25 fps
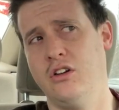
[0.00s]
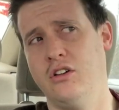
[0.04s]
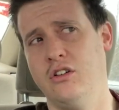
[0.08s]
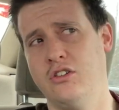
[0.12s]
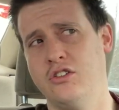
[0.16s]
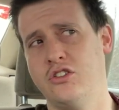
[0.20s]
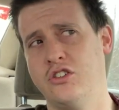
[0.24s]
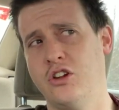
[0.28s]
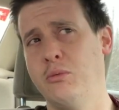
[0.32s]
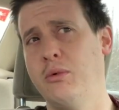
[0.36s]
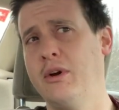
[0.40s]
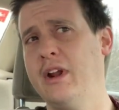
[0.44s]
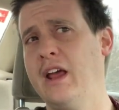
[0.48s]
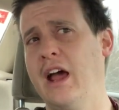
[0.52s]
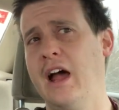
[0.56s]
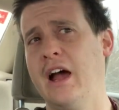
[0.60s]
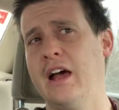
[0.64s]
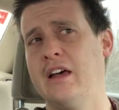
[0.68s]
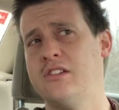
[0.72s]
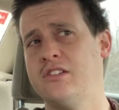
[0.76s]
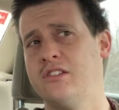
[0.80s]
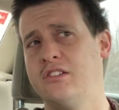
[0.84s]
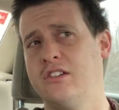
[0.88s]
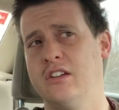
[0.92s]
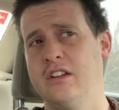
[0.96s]
Somebody
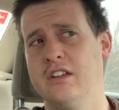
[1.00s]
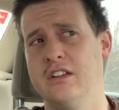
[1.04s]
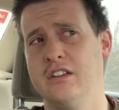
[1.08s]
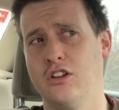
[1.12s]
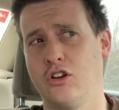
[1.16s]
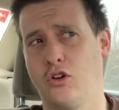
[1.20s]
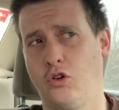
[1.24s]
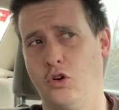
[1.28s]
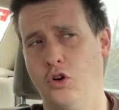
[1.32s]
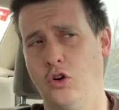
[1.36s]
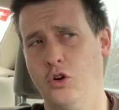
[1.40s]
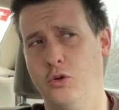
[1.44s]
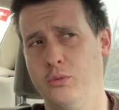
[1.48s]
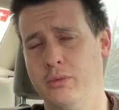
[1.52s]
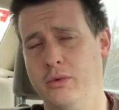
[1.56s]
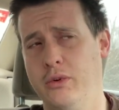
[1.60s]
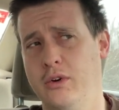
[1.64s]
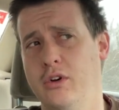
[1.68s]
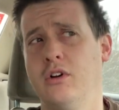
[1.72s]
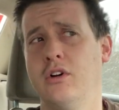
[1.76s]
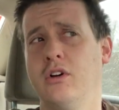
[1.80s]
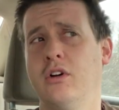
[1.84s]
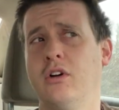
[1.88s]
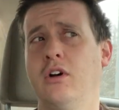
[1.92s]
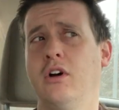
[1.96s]
asked in the group,
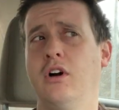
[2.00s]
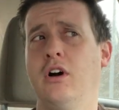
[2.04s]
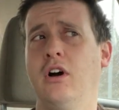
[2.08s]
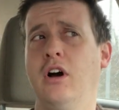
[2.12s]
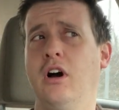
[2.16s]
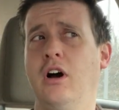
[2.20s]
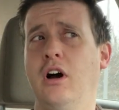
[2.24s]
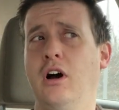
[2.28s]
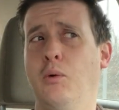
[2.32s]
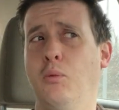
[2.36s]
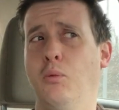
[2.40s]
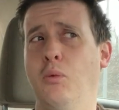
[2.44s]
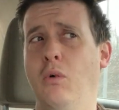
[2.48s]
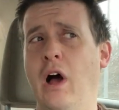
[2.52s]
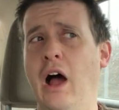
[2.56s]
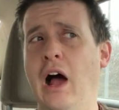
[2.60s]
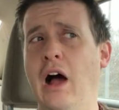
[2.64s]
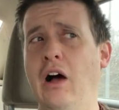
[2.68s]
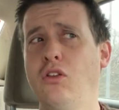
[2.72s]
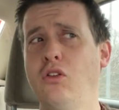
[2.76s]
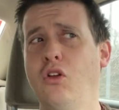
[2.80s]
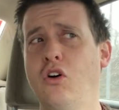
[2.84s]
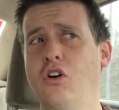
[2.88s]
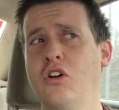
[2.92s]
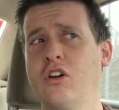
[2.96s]

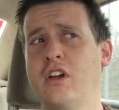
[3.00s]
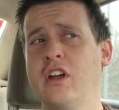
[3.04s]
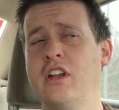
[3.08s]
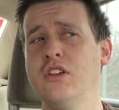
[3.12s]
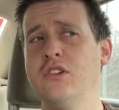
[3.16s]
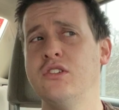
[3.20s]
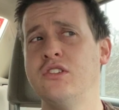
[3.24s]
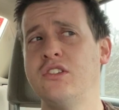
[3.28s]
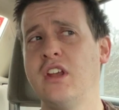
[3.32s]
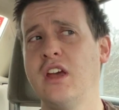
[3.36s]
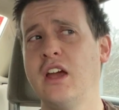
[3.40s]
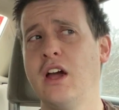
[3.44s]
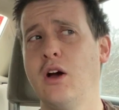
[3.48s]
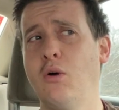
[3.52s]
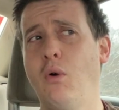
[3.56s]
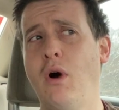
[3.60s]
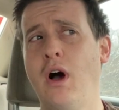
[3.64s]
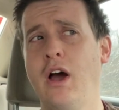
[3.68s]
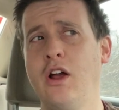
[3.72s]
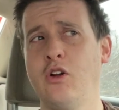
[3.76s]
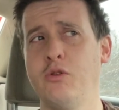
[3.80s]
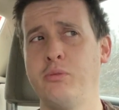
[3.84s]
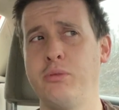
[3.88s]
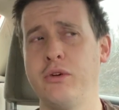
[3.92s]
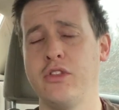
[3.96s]
how long can you stay at
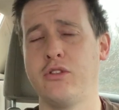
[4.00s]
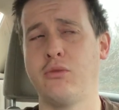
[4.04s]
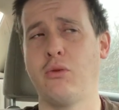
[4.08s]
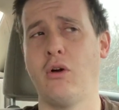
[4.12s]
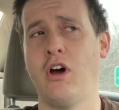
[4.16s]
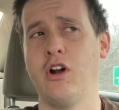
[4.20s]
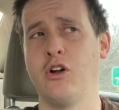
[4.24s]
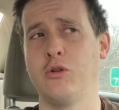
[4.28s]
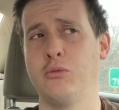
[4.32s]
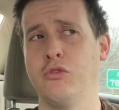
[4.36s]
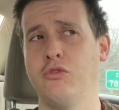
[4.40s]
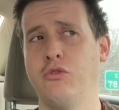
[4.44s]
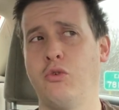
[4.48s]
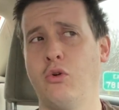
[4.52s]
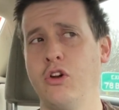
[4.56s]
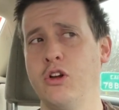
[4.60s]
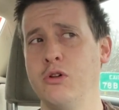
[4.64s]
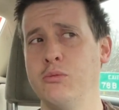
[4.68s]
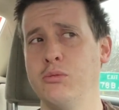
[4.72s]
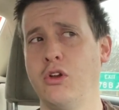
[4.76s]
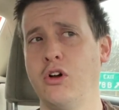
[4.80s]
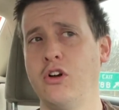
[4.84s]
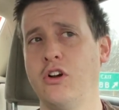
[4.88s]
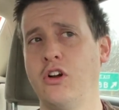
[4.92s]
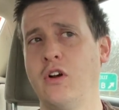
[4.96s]
wide open throttle before
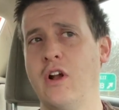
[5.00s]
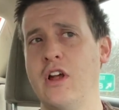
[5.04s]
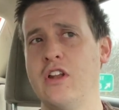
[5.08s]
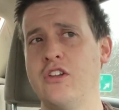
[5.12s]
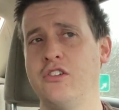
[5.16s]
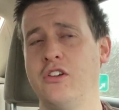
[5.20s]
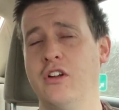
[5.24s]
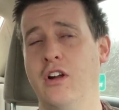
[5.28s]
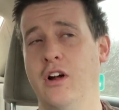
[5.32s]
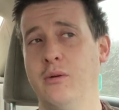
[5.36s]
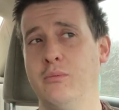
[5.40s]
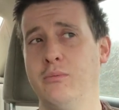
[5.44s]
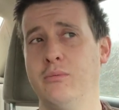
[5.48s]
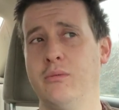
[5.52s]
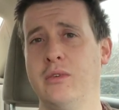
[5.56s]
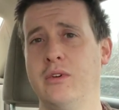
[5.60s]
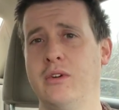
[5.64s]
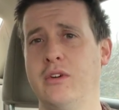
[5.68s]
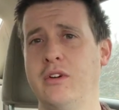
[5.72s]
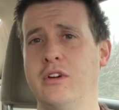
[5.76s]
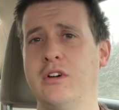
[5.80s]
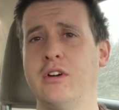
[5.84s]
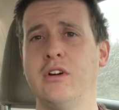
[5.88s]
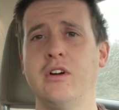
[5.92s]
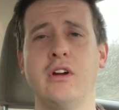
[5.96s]
you blow your engine up?
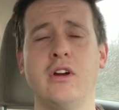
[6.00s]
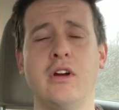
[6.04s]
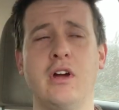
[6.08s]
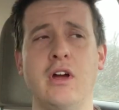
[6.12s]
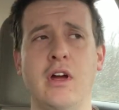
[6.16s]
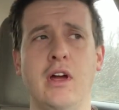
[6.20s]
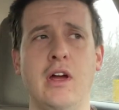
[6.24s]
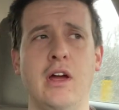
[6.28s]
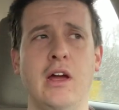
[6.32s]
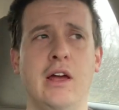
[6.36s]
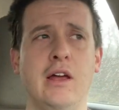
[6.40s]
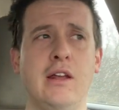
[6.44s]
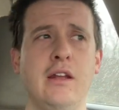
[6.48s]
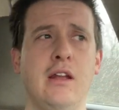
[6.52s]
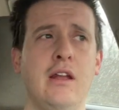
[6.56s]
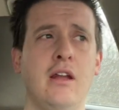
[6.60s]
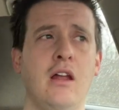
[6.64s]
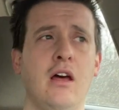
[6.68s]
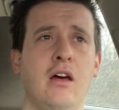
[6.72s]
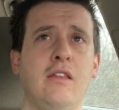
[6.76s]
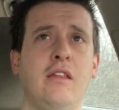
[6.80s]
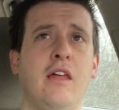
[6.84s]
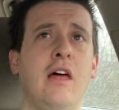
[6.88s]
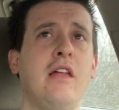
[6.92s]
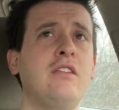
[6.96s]
And
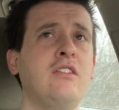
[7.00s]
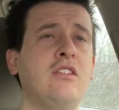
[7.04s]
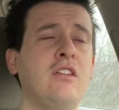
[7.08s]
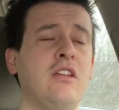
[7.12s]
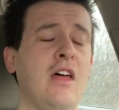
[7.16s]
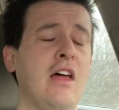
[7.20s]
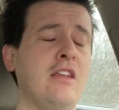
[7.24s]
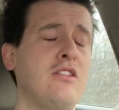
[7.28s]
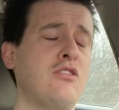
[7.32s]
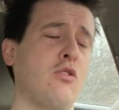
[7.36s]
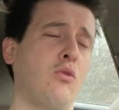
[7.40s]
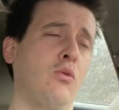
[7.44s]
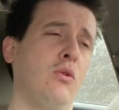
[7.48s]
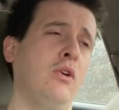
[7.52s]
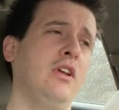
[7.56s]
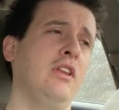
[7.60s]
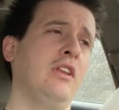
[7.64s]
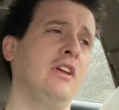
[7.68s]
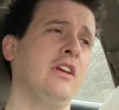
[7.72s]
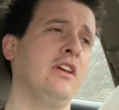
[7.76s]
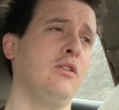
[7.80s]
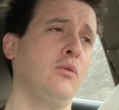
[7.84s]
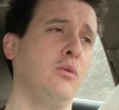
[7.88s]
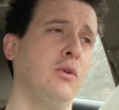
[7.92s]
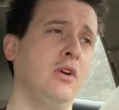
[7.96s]
that's a
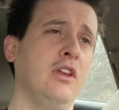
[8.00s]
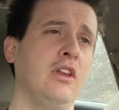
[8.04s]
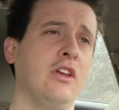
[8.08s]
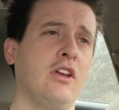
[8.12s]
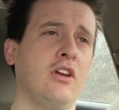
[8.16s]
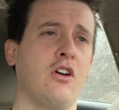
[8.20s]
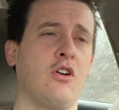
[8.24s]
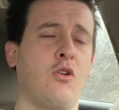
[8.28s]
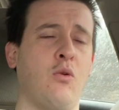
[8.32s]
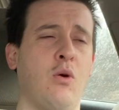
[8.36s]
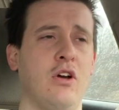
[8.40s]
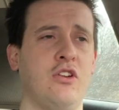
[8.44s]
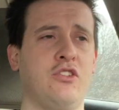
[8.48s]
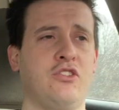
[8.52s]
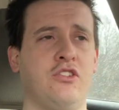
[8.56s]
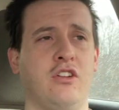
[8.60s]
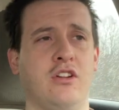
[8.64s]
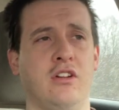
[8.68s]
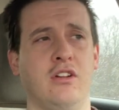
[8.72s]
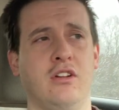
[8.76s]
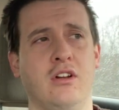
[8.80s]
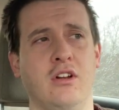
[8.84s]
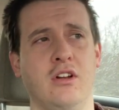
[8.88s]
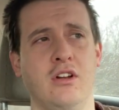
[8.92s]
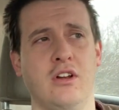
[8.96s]
really, really good
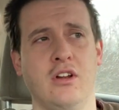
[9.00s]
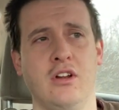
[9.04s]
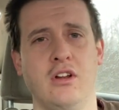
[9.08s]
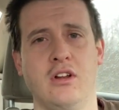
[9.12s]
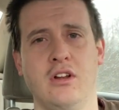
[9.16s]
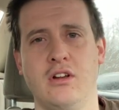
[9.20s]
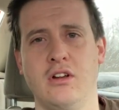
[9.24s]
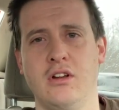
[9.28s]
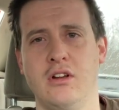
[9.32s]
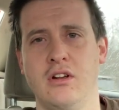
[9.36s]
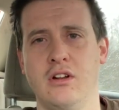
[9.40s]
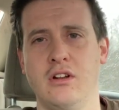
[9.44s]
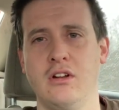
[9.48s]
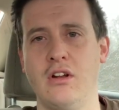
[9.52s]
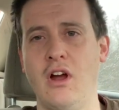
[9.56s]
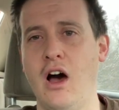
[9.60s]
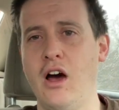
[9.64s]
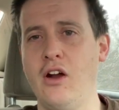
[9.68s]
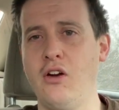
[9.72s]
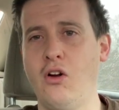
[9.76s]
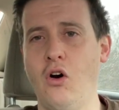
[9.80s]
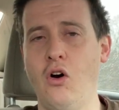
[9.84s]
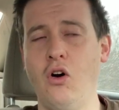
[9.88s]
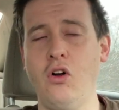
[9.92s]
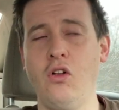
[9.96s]
question.
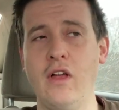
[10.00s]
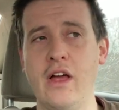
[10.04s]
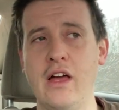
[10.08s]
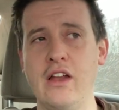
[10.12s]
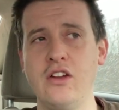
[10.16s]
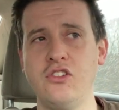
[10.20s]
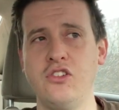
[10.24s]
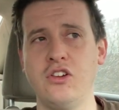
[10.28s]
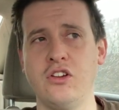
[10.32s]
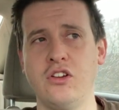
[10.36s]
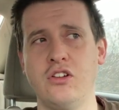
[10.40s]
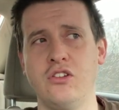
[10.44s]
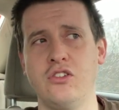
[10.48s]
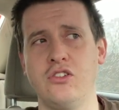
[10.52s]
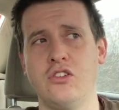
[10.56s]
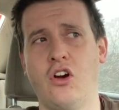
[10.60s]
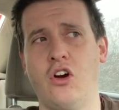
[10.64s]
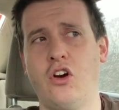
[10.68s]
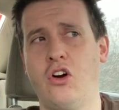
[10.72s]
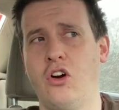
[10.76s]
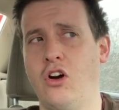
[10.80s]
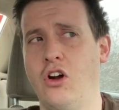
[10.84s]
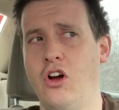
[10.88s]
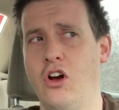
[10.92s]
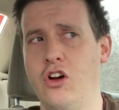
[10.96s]
Not all engines
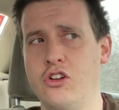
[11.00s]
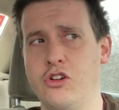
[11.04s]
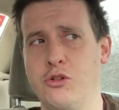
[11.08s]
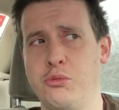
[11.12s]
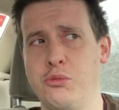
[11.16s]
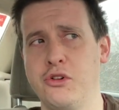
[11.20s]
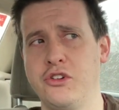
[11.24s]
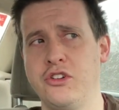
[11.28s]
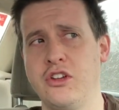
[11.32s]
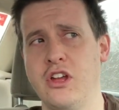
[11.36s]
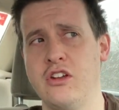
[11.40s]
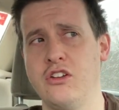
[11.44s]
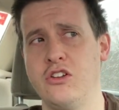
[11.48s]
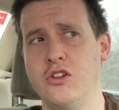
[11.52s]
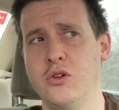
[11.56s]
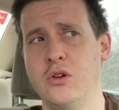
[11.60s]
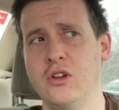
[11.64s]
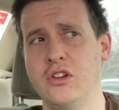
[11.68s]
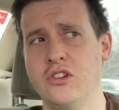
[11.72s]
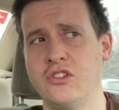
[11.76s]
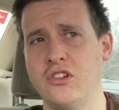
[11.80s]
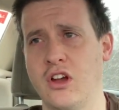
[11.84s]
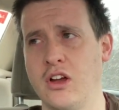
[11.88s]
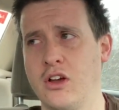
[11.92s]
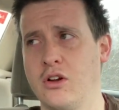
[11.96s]
are 100%
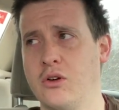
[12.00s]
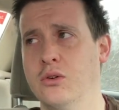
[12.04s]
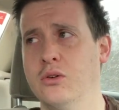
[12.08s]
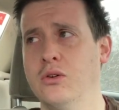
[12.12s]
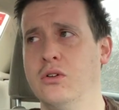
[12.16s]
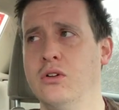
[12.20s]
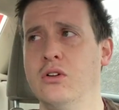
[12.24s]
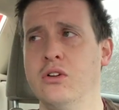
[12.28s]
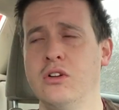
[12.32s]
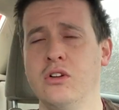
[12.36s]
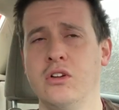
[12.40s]
duty cycle.